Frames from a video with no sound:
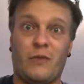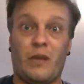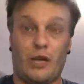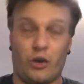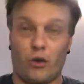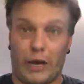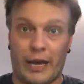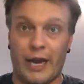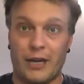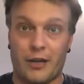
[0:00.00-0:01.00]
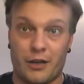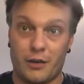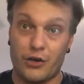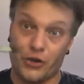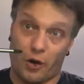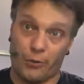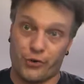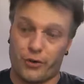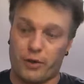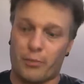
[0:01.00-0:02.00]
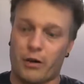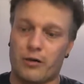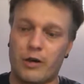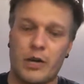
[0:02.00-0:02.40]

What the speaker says: here in Canada, Shoppers Drug Mart.